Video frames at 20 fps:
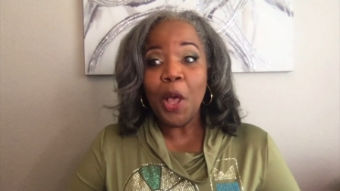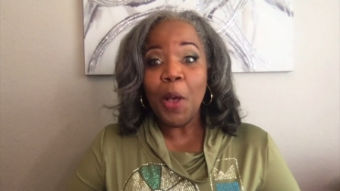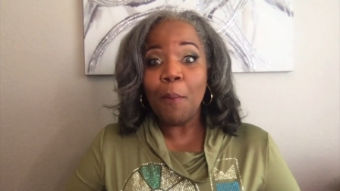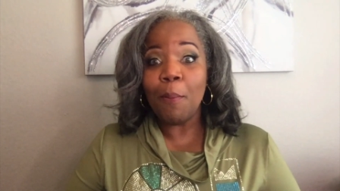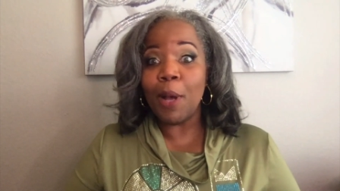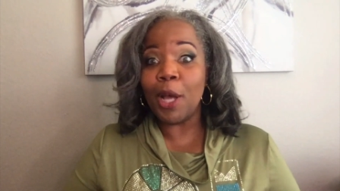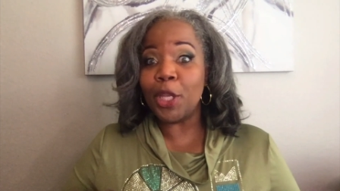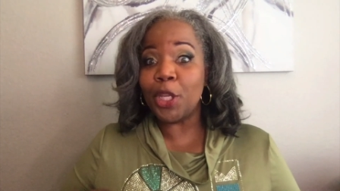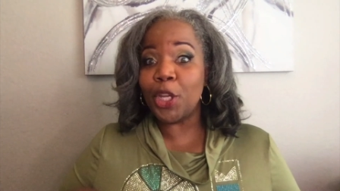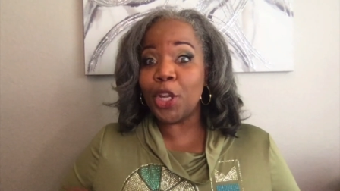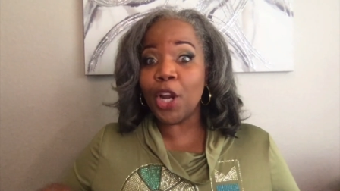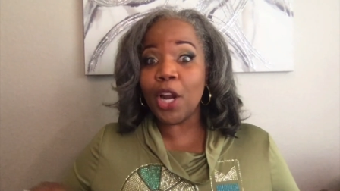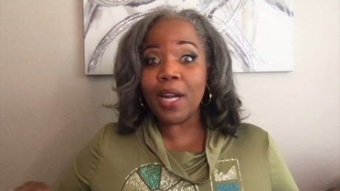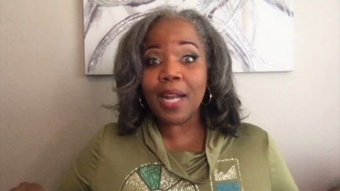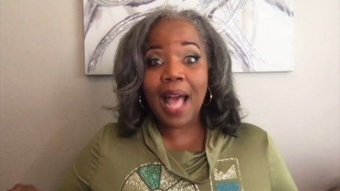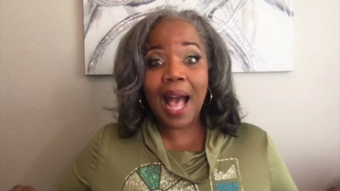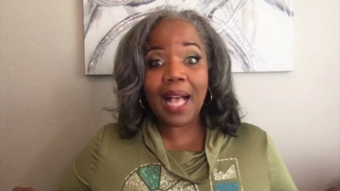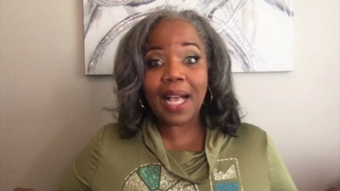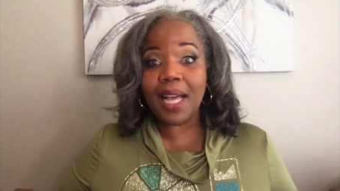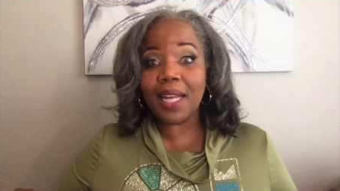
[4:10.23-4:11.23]
but you're
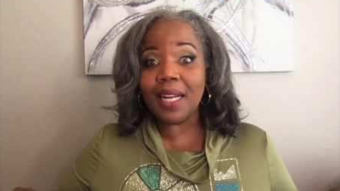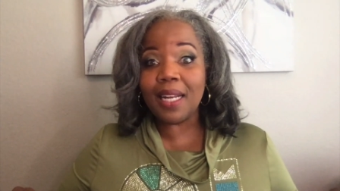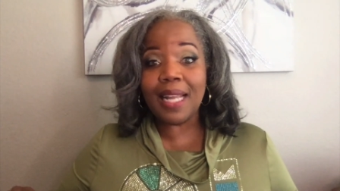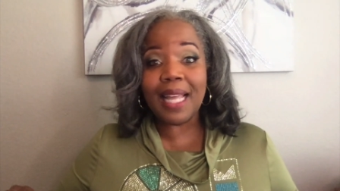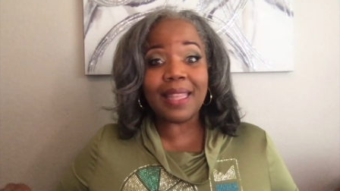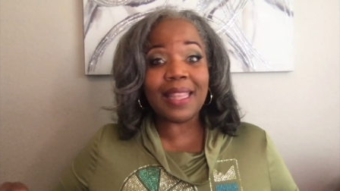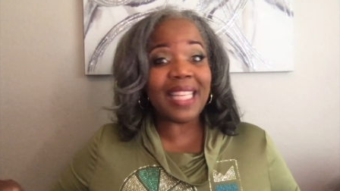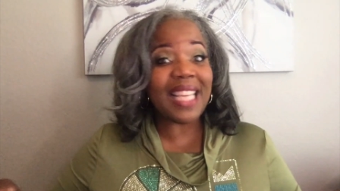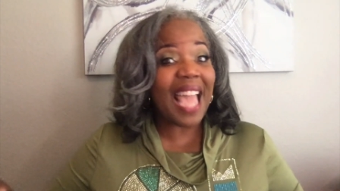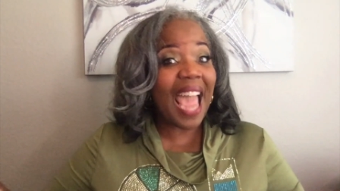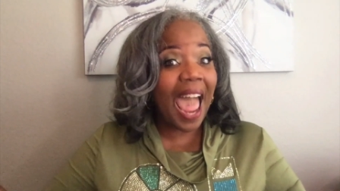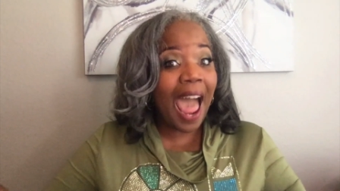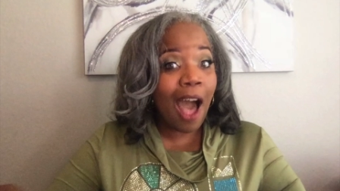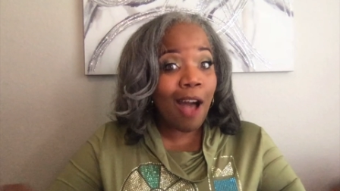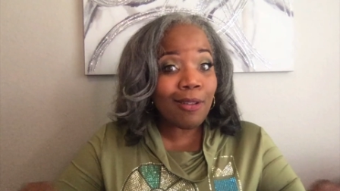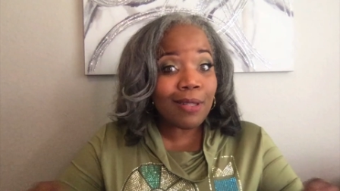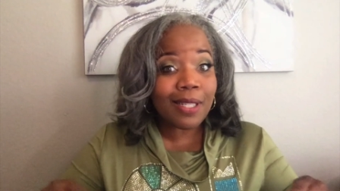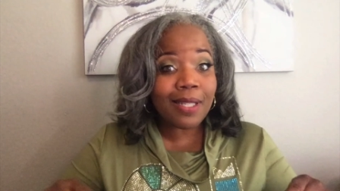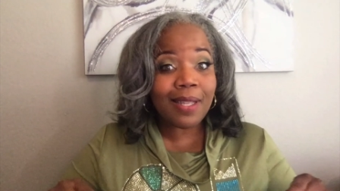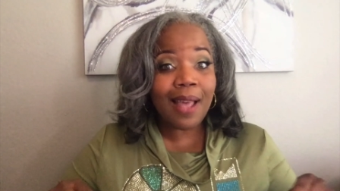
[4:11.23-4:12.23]
not going to let the
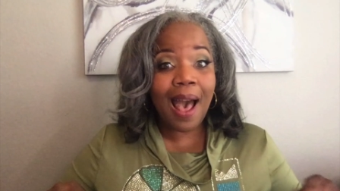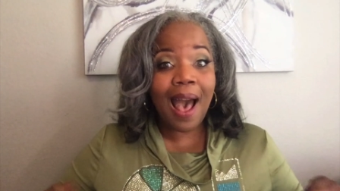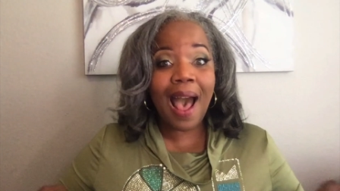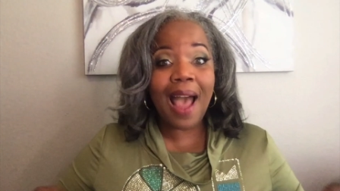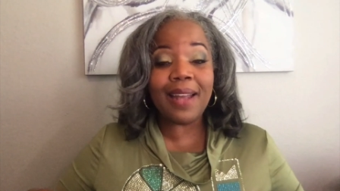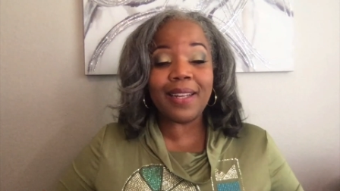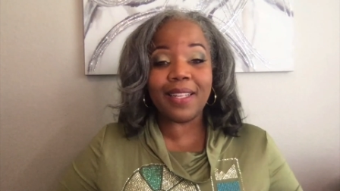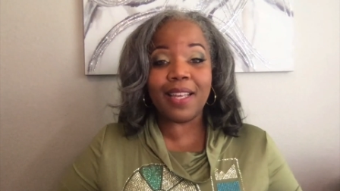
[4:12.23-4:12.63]
outside